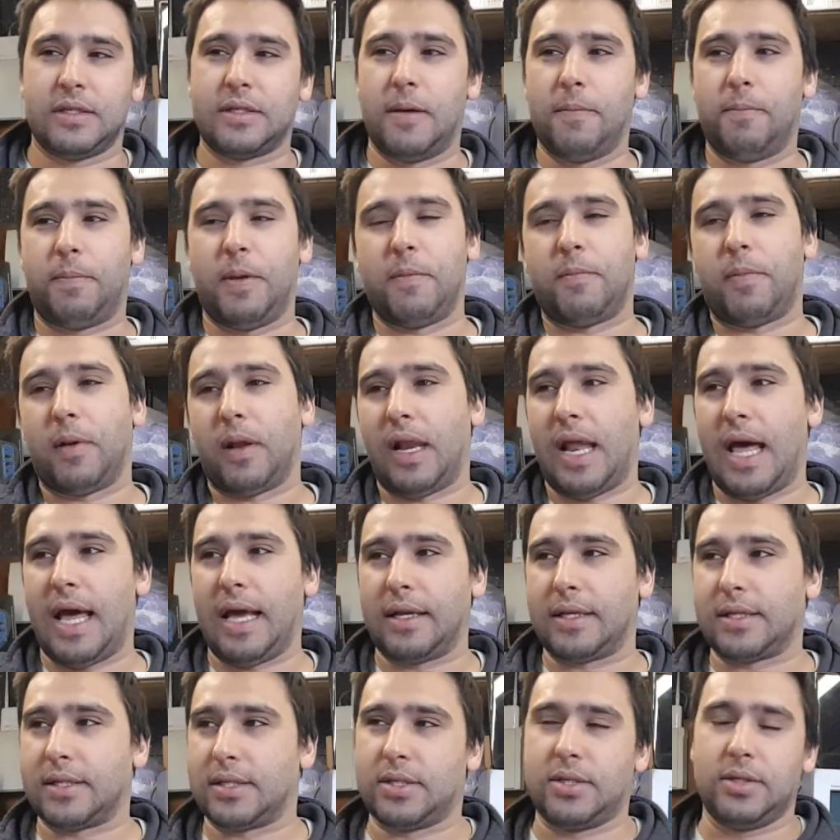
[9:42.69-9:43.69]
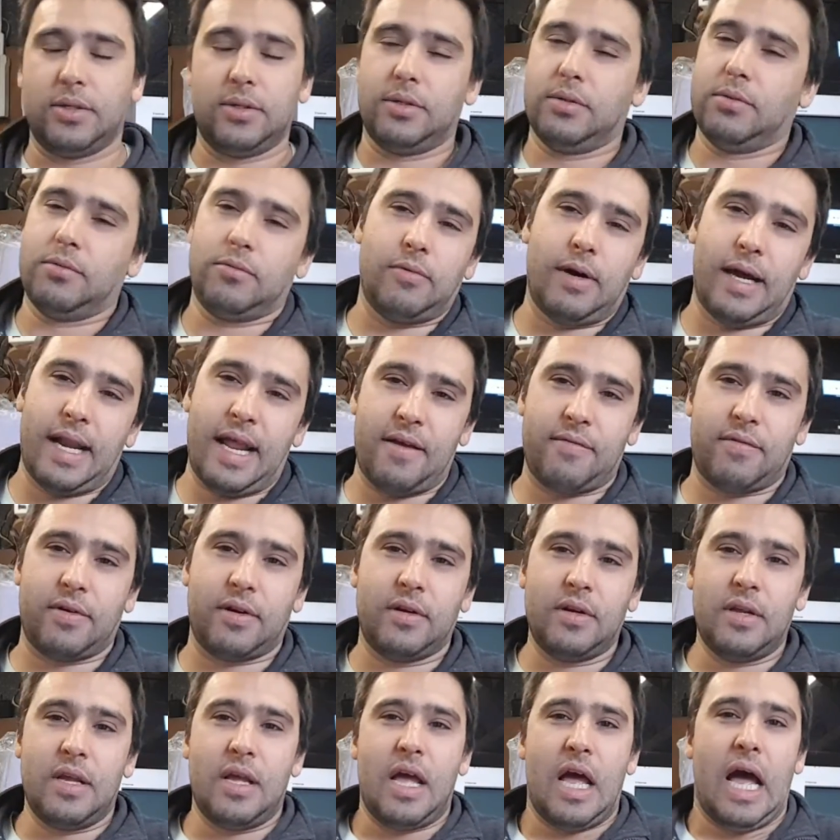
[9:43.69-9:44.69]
Some people likes to whatever.